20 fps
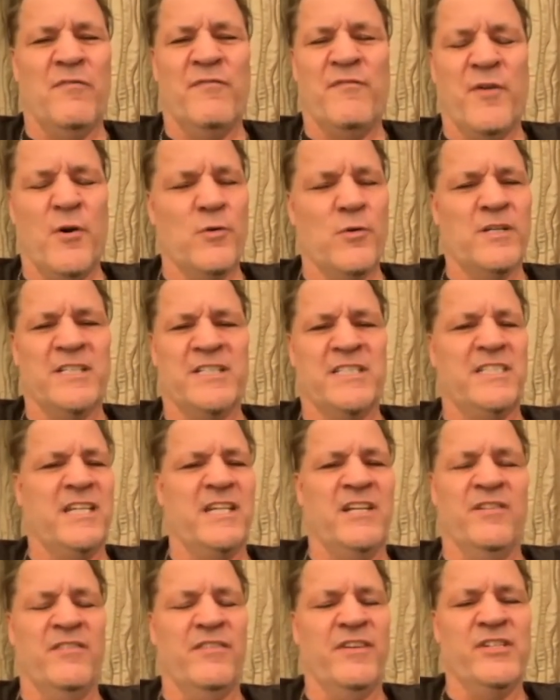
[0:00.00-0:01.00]
focused
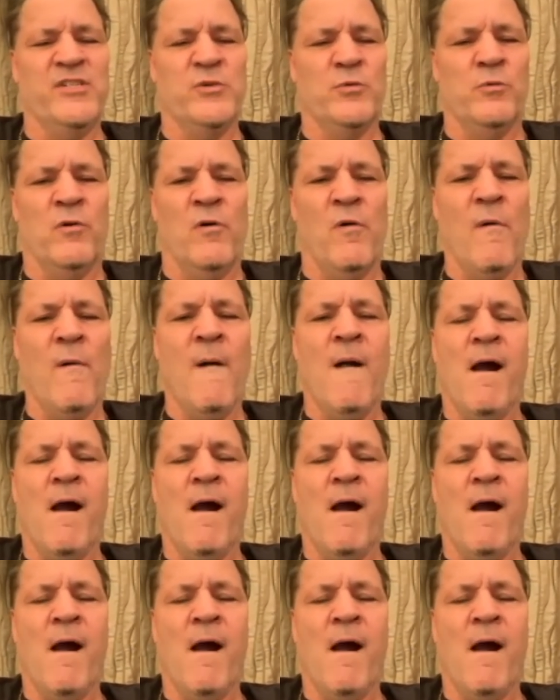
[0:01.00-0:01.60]
individual.